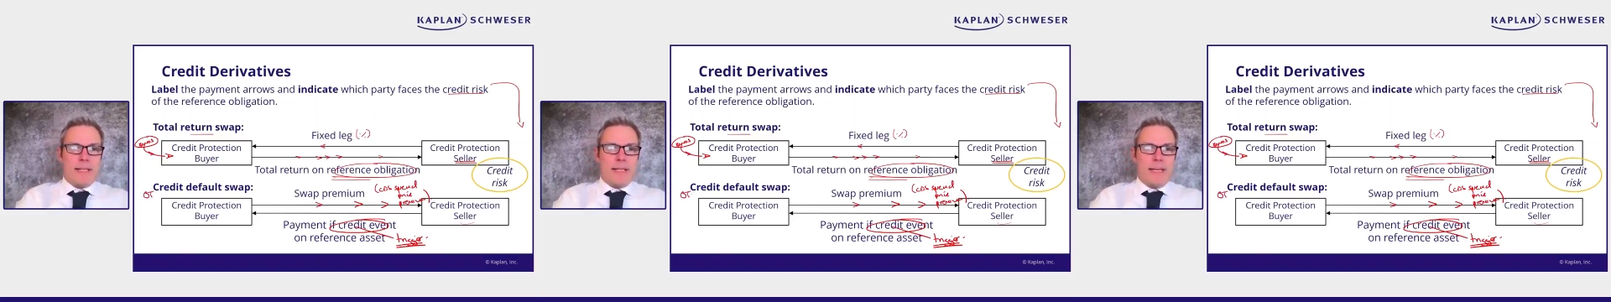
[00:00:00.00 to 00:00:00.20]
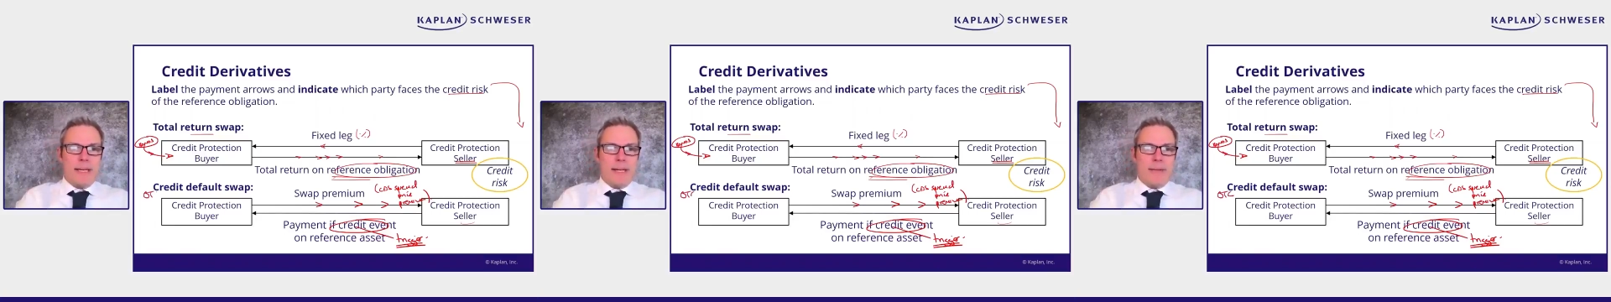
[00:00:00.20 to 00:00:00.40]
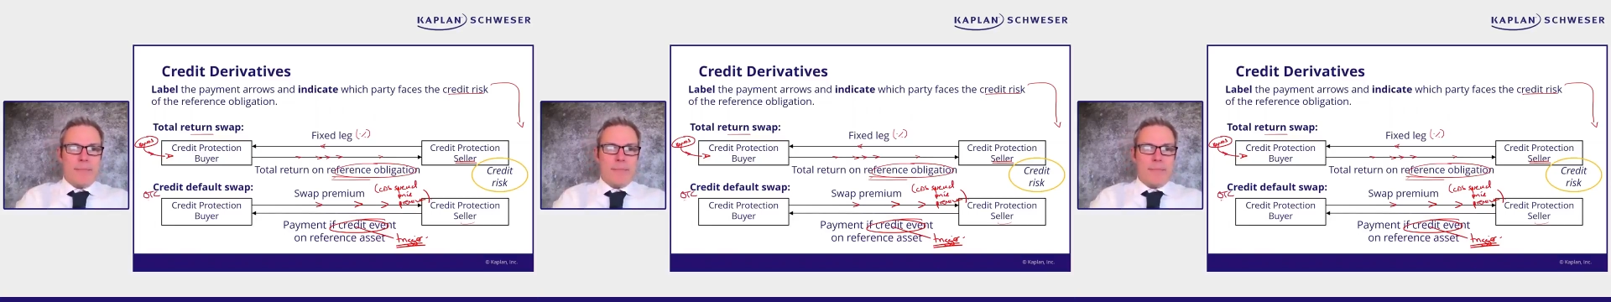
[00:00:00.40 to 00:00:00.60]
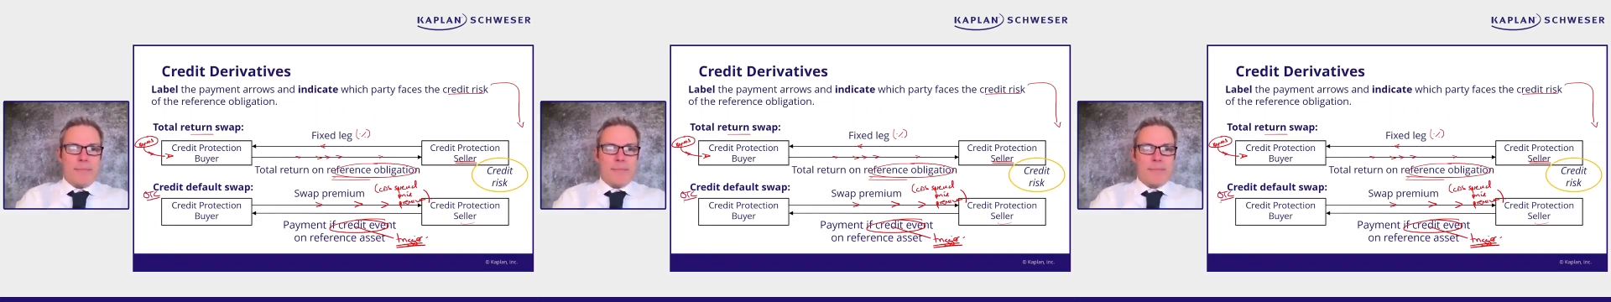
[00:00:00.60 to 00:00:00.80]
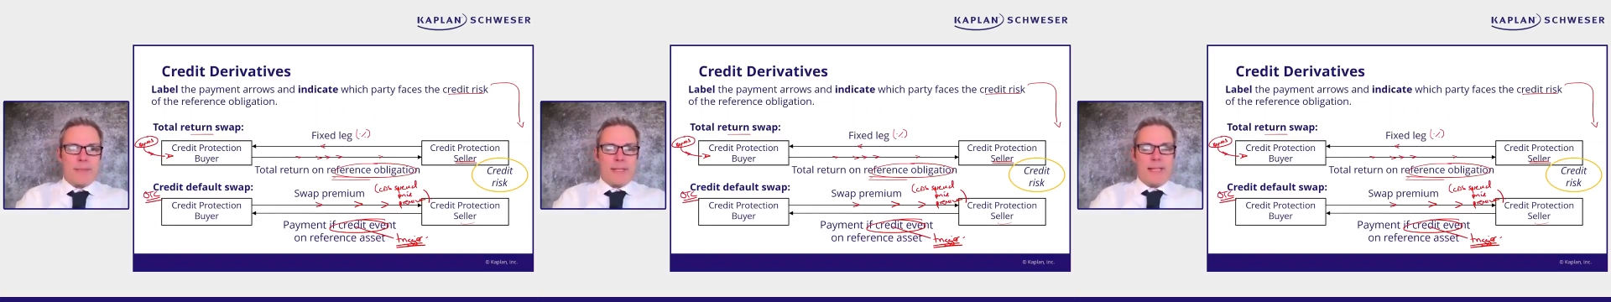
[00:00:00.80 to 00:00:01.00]

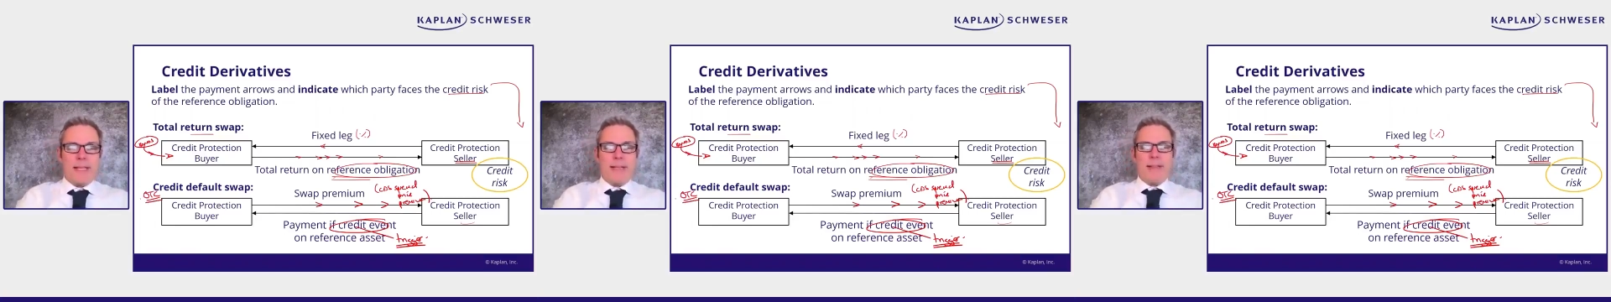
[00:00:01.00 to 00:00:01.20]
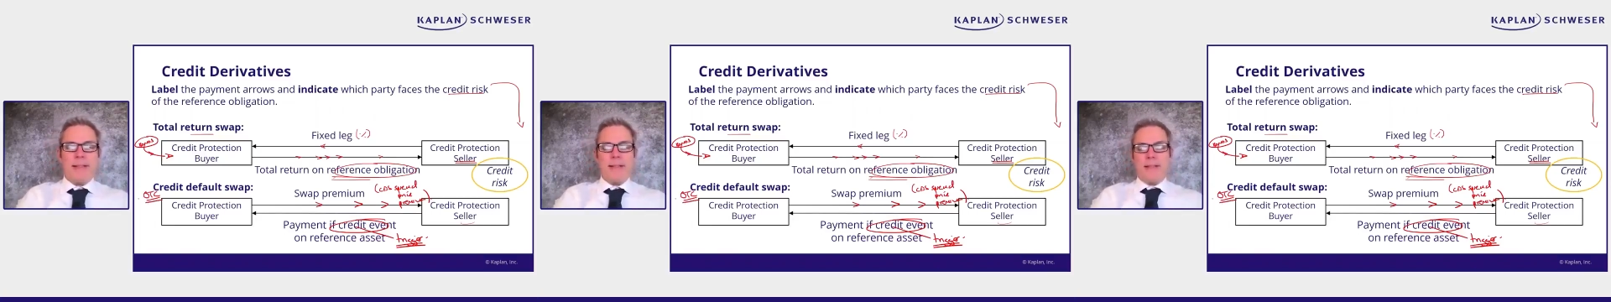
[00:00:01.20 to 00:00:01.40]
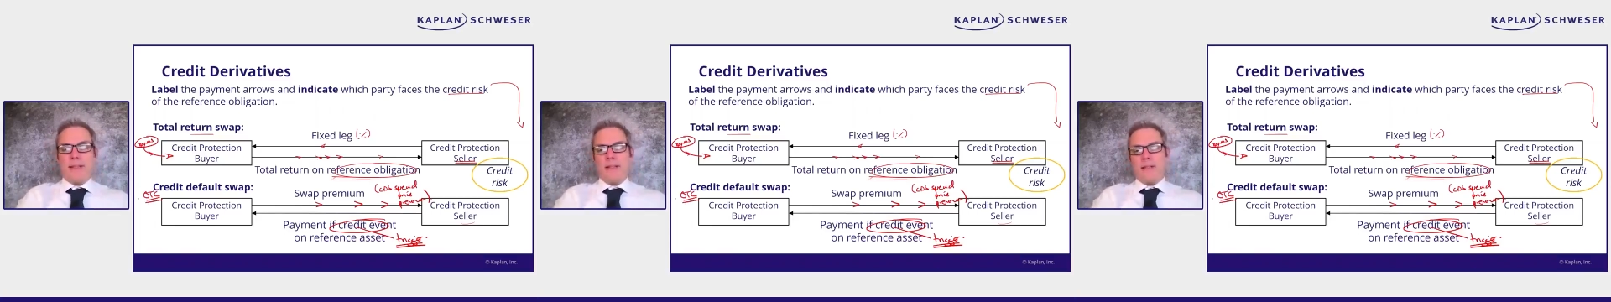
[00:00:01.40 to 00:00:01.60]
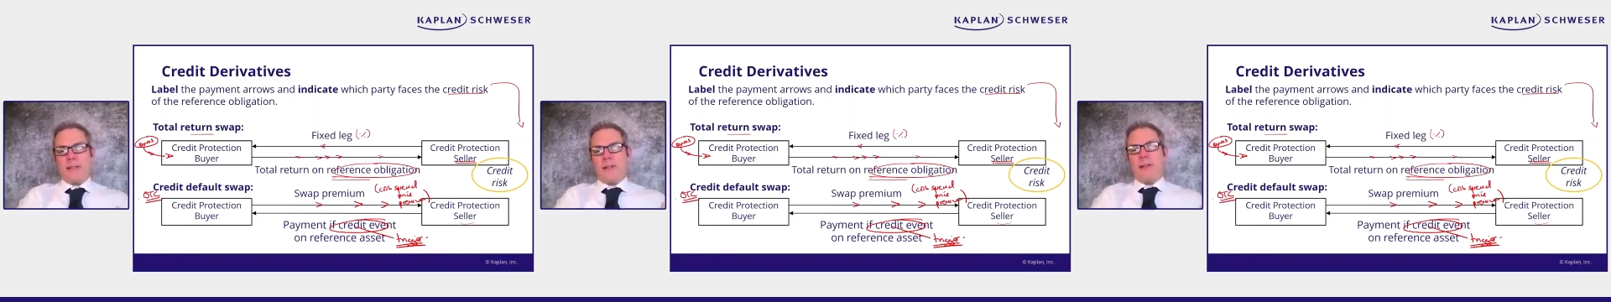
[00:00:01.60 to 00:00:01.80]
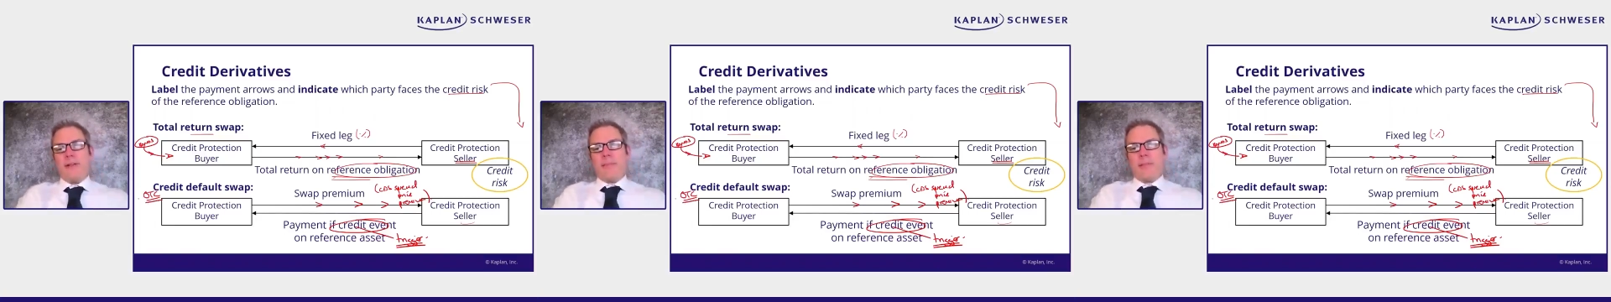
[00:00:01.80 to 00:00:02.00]
The
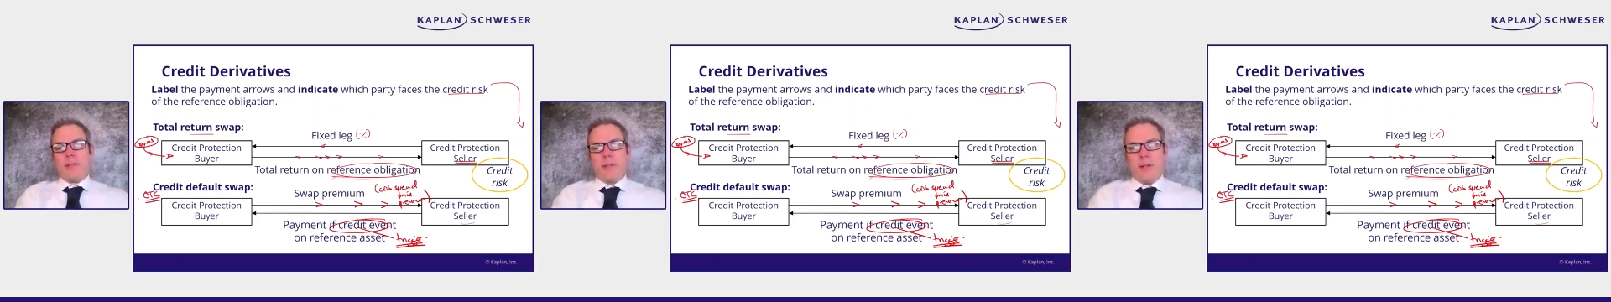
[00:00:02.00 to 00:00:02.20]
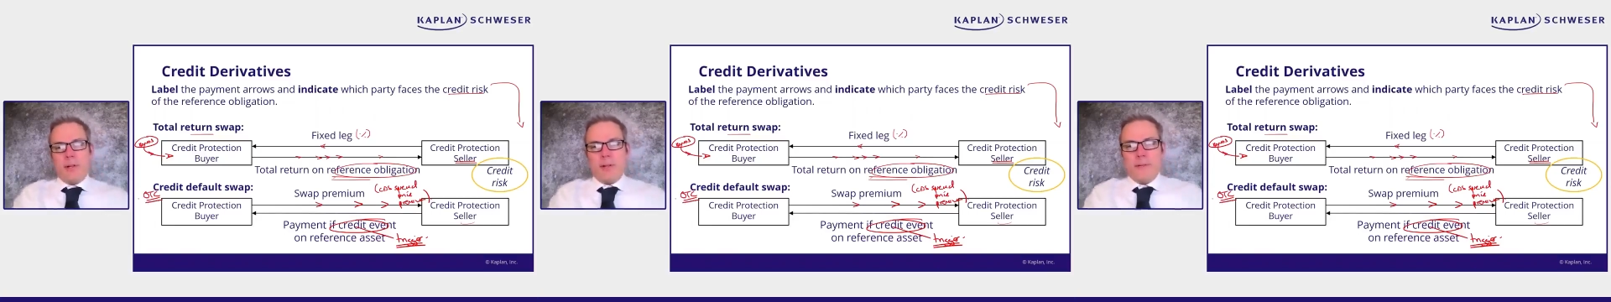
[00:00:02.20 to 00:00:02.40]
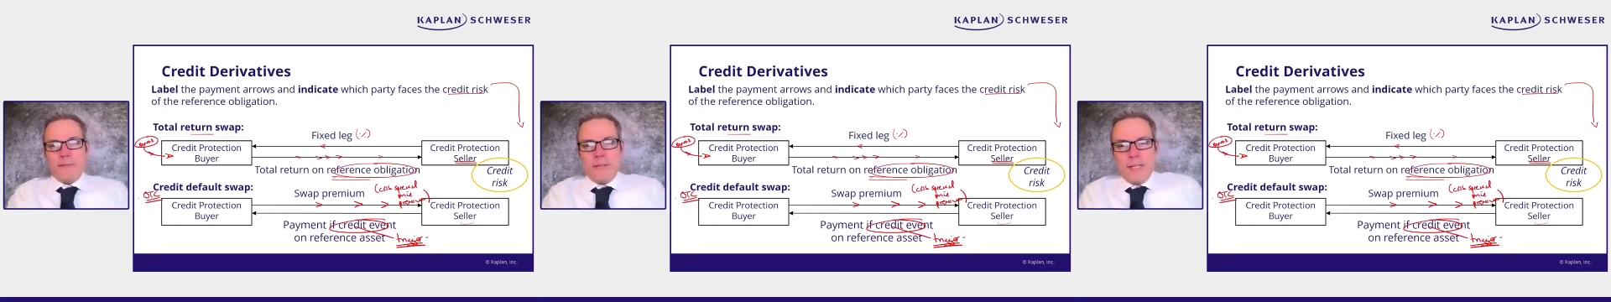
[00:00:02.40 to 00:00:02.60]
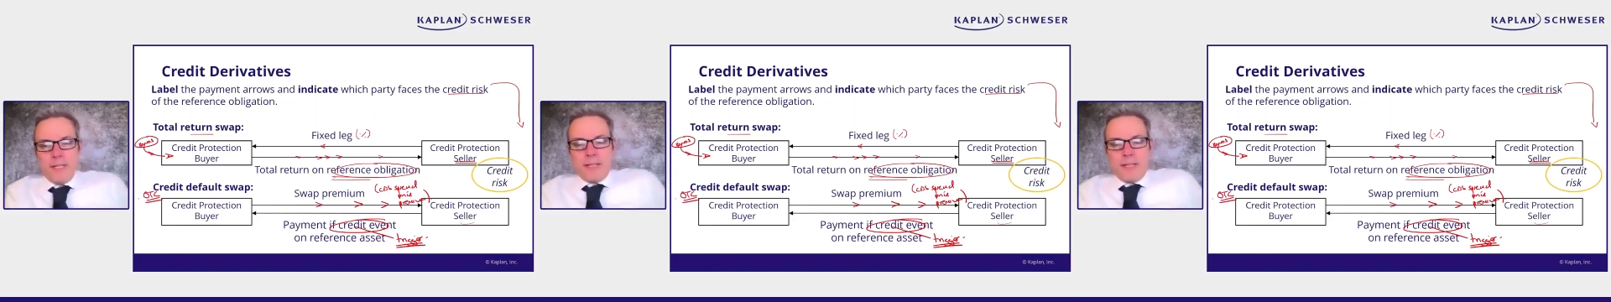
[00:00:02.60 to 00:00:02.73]
types of